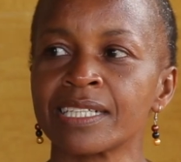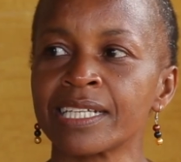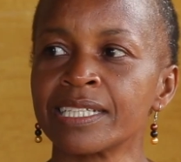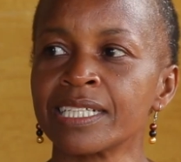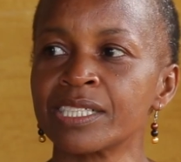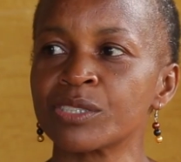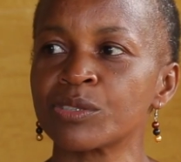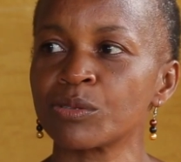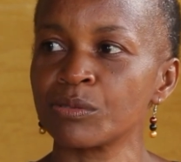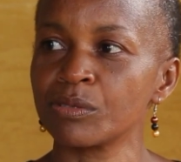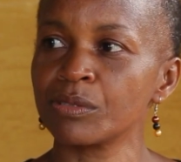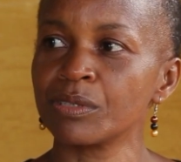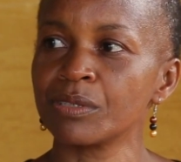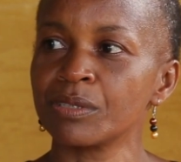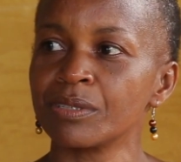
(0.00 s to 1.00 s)
that they show.
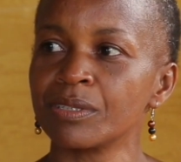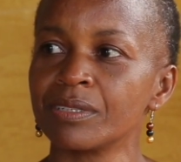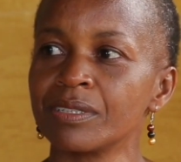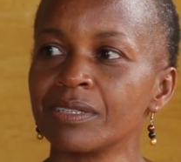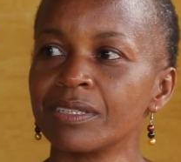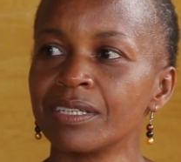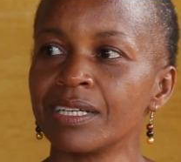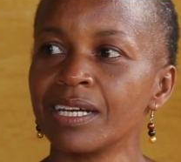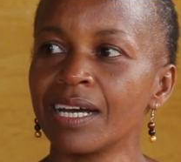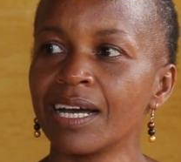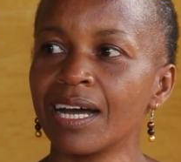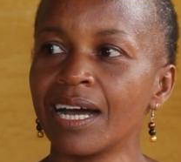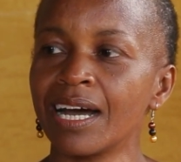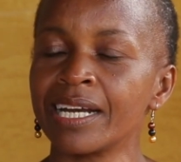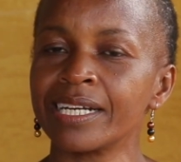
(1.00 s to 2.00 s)

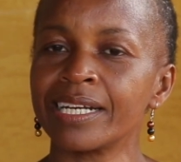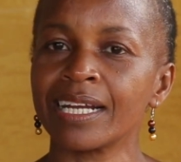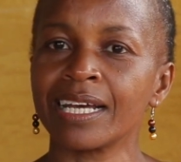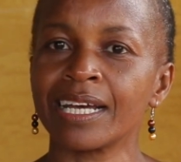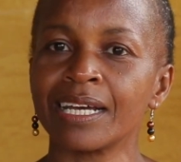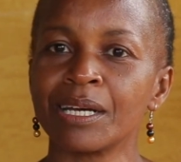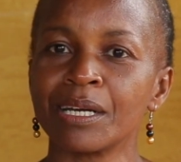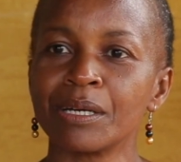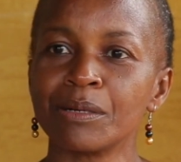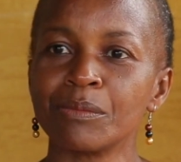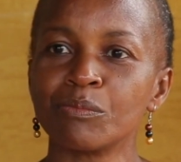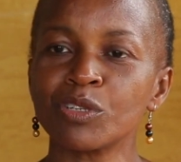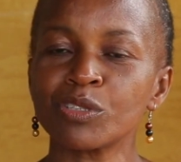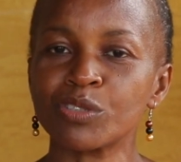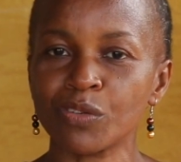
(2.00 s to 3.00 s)
And
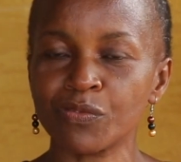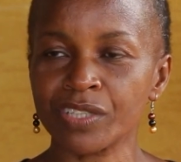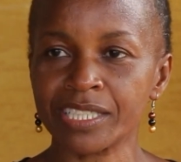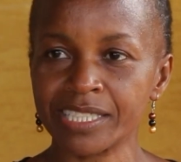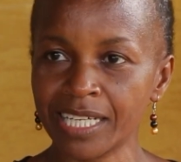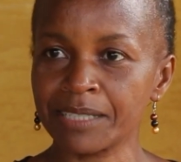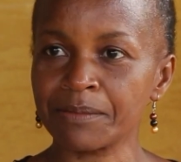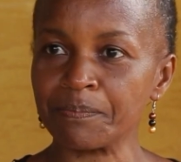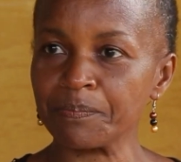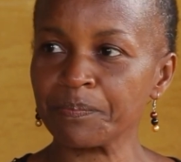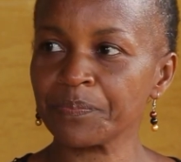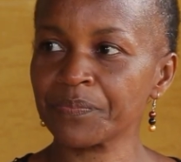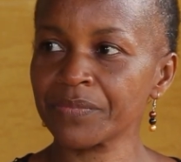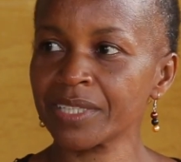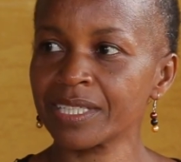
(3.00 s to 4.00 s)
most of the time,
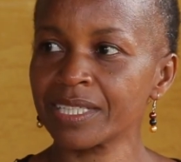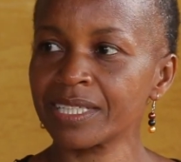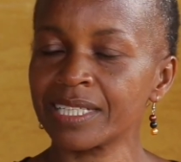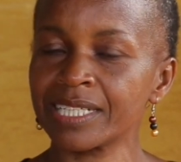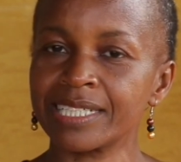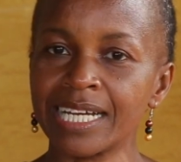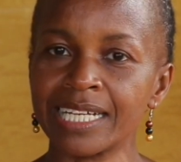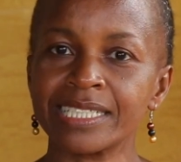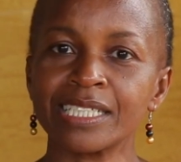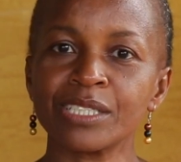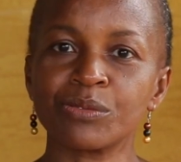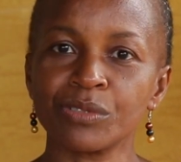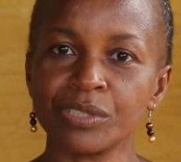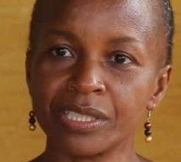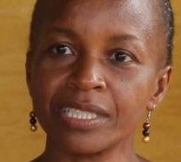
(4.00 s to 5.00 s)
the
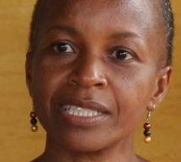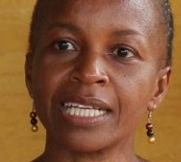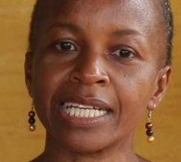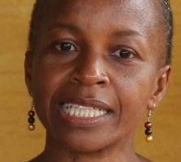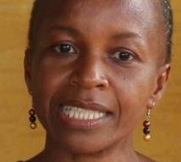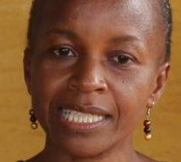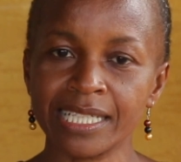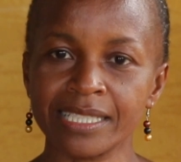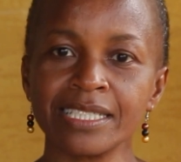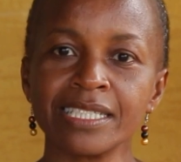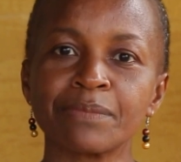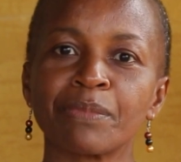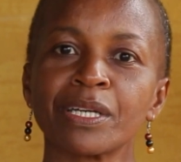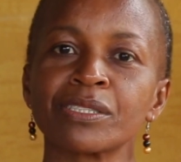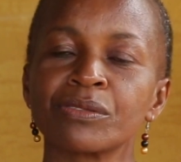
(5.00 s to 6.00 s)
judges will see that, yes,
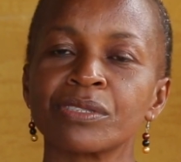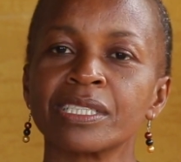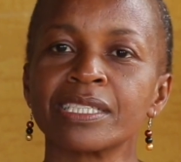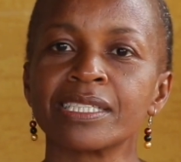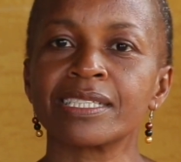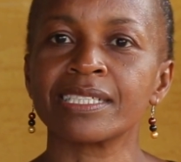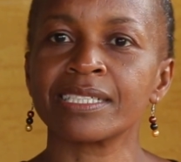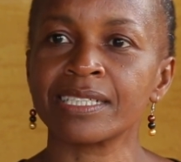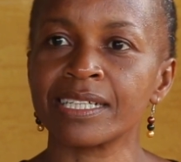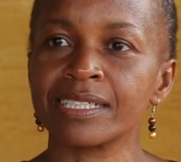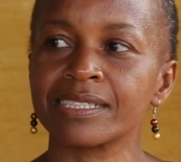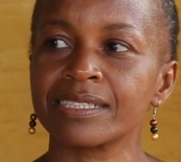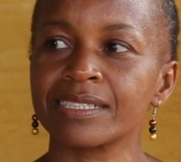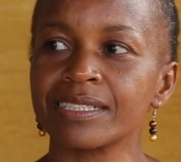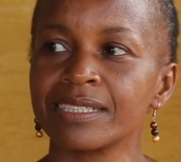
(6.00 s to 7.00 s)
this person is
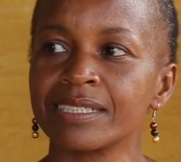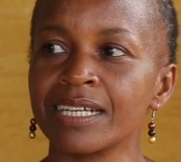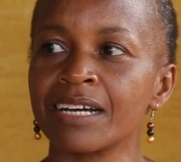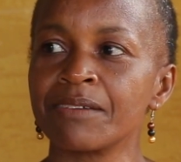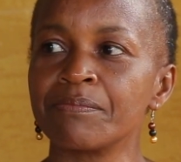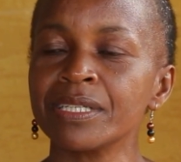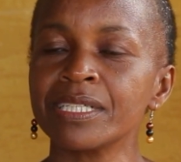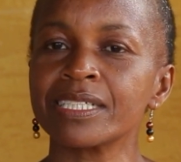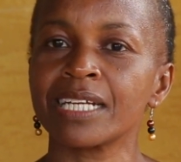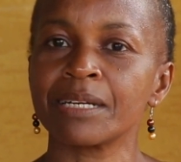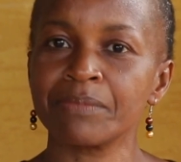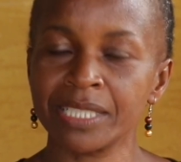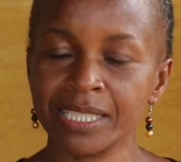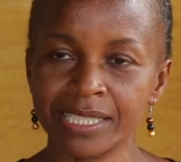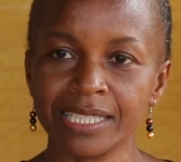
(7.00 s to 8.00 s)
serious. They have been
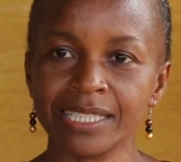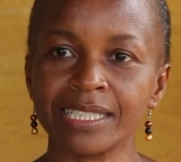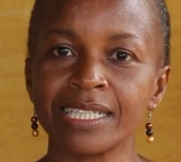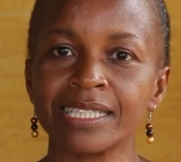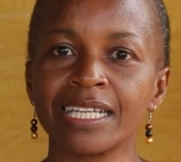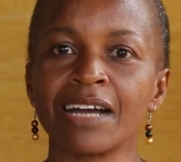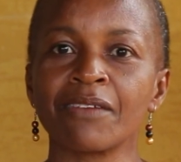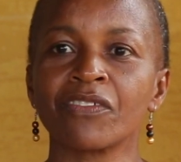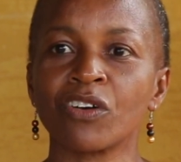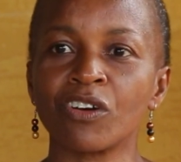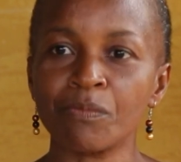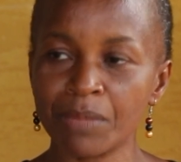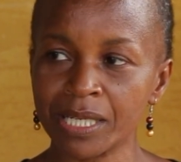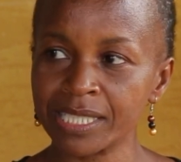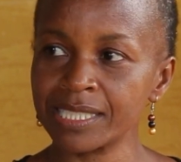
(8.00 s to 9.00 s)
rehabilitated, they have
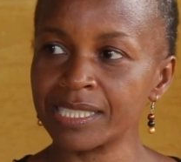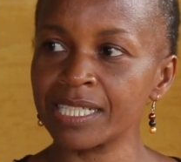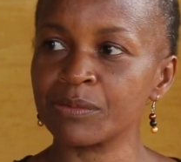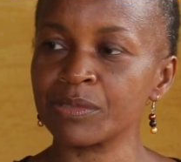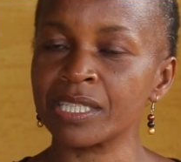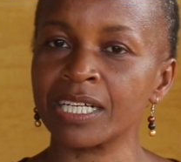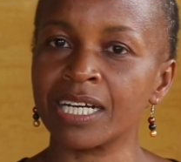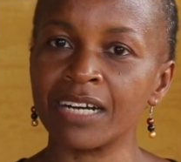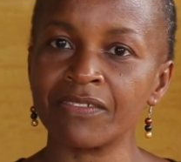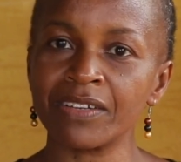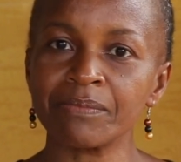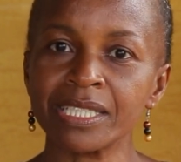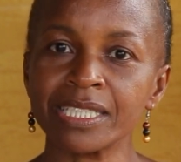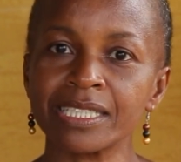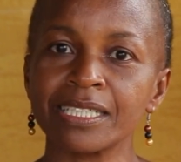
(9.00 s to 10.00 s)
cooperated with the
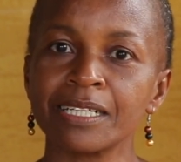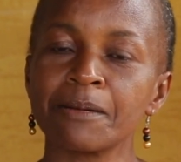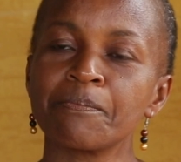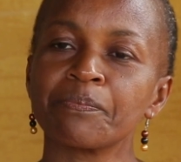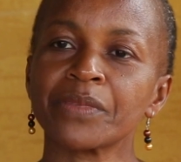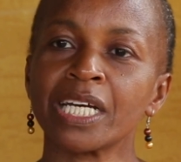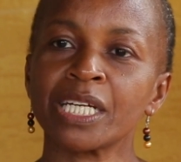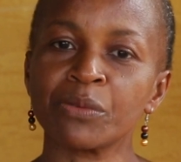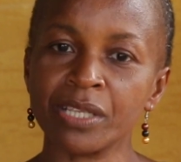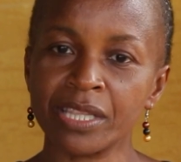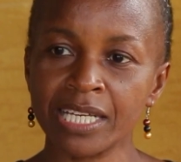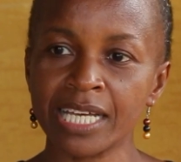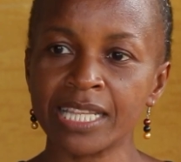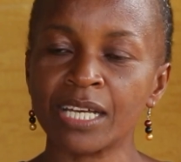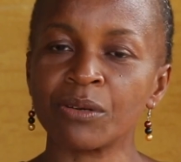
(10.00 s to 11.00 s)
government and with
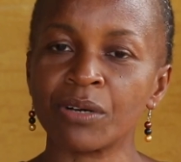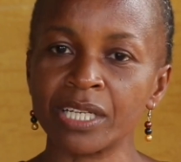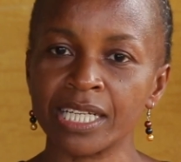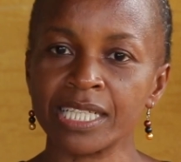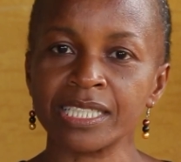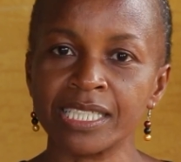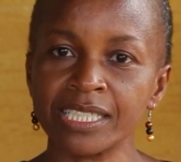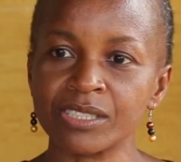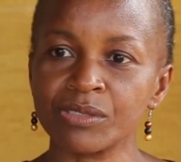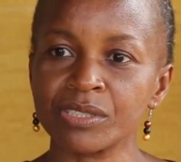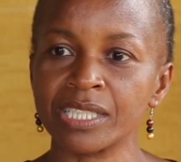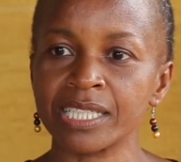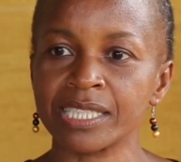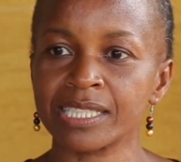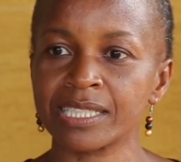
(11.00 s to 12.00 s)
the other
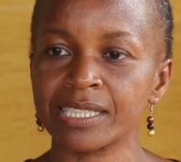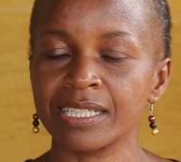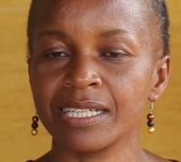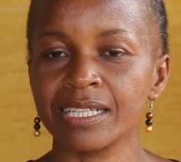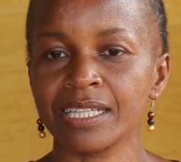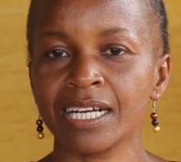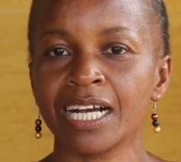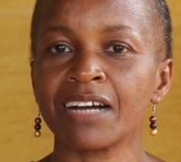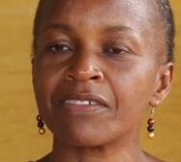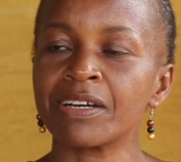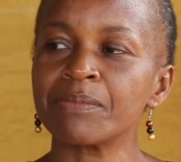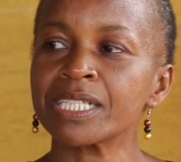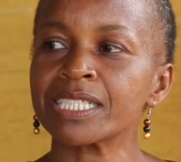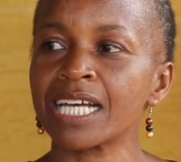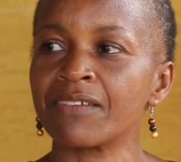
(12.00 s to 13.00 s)
organizations that the
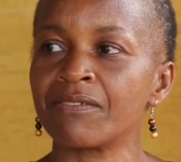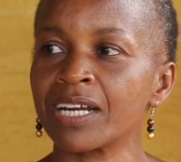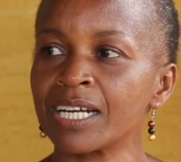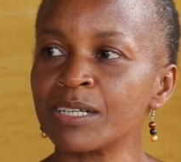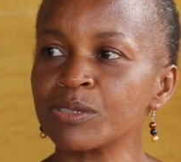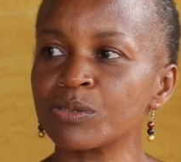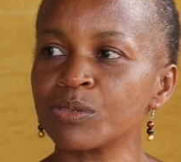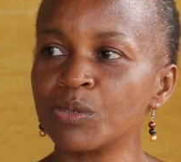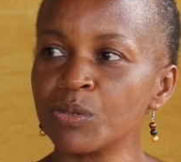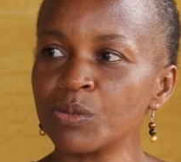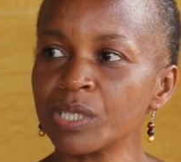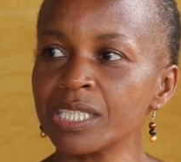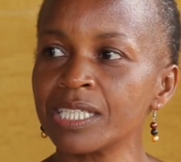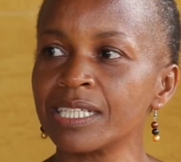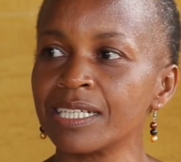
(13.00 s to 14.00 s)
government have allowed to
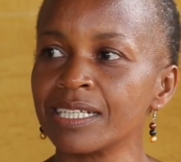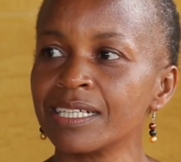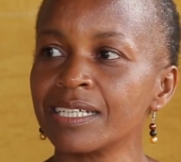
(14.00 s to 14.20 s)
go in,